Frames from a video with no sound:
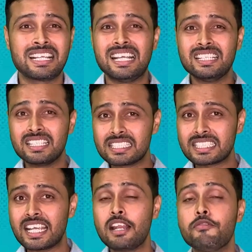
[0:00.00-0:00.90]
In this
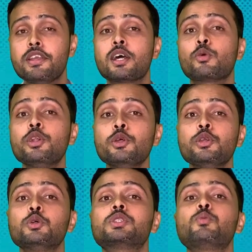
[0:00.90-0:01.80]
scale, we are going to
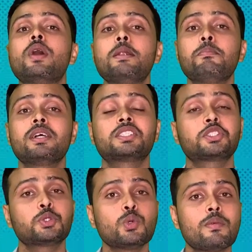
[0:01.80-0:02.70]
use 1 plus,
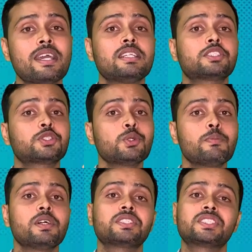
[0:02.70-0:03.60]
2 minus, 2
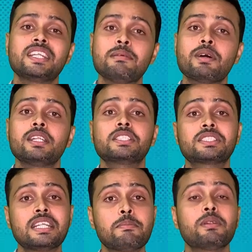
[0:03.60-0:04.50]
plus, 3 minus,
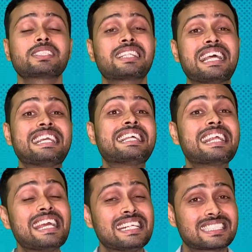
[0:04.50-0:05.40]
3 plus like
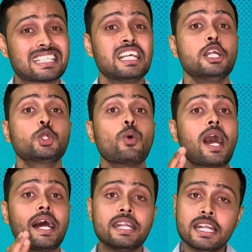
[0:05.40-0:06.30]
grades to
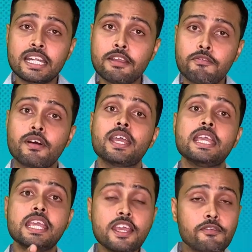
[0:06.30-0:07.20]
identify
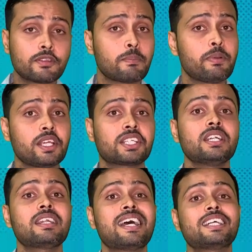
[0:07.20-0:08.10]
if the
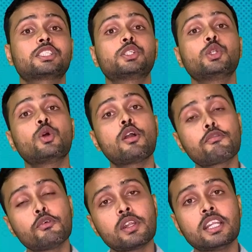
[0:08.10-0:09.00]
patient has not
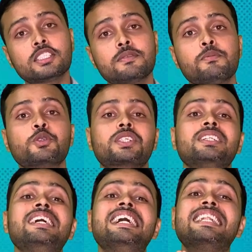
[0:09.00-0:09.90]
full range of
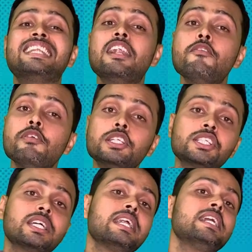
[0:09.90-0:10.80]
motion, then
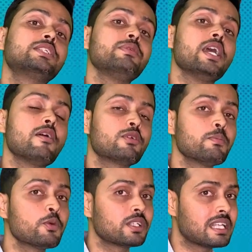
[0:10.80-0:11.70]
which grades we have to
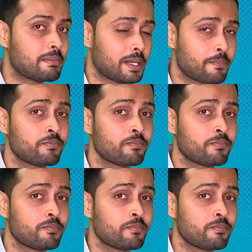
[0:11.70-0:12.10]
put them in.